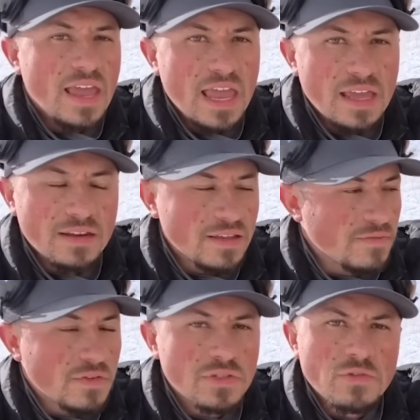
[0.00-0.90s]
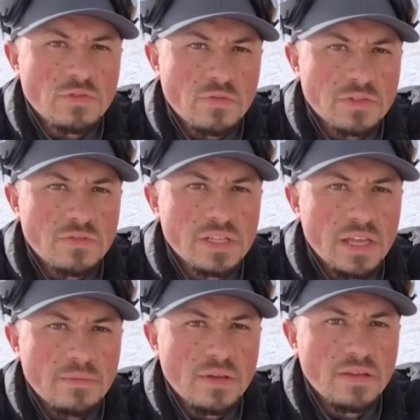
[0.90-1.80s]
And if you shoot through a tree
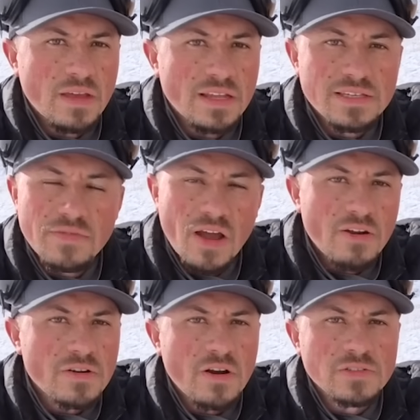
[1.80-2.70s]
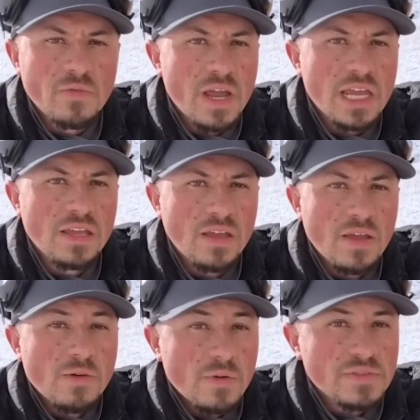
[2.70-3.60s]
limb and it's even 100 yards away,
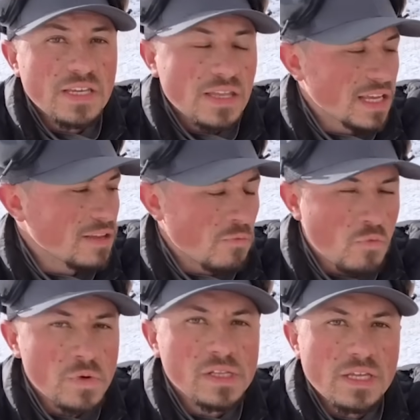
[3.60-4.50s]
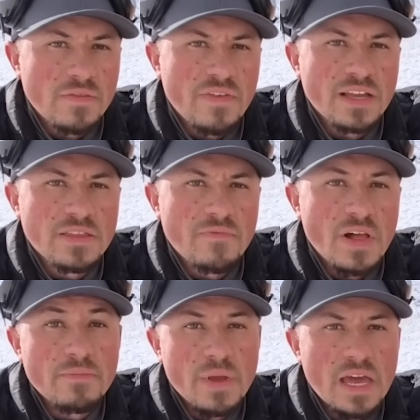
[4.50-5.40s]
we've seen that it can really affect the
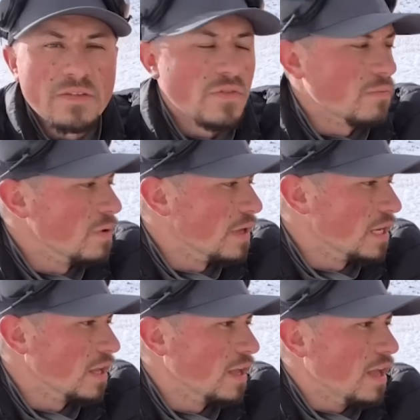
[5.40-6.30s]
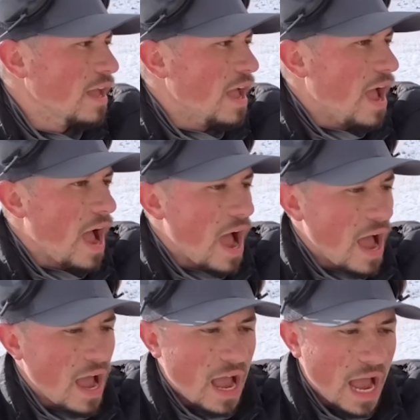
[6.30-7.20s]
flight path of your bullet.
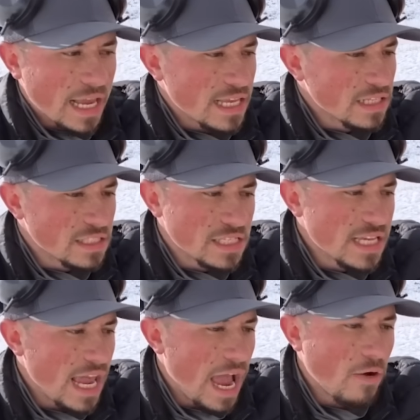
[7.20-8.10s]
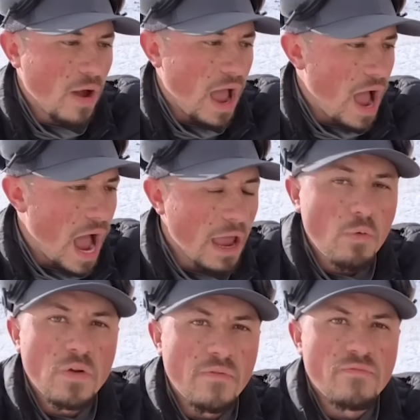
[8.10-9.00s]
I can see how I
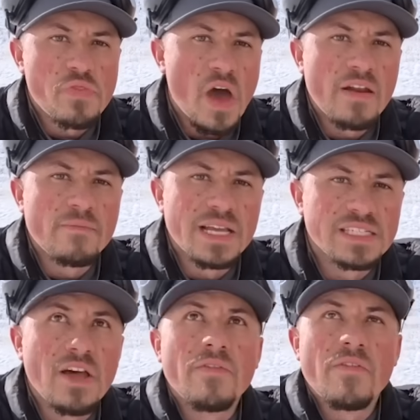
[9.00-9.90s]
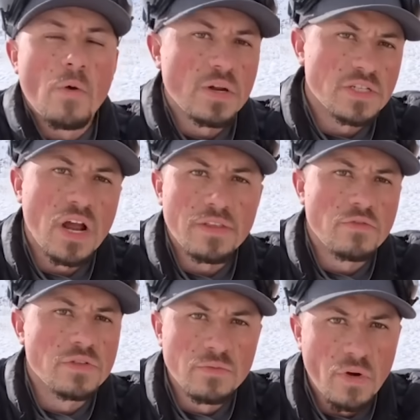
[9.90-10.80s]
would have thought of myself if I would have shot
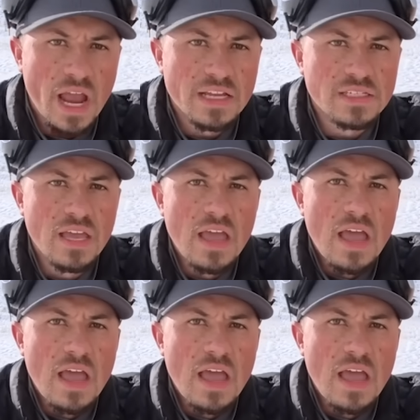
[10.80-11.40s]
through some grass,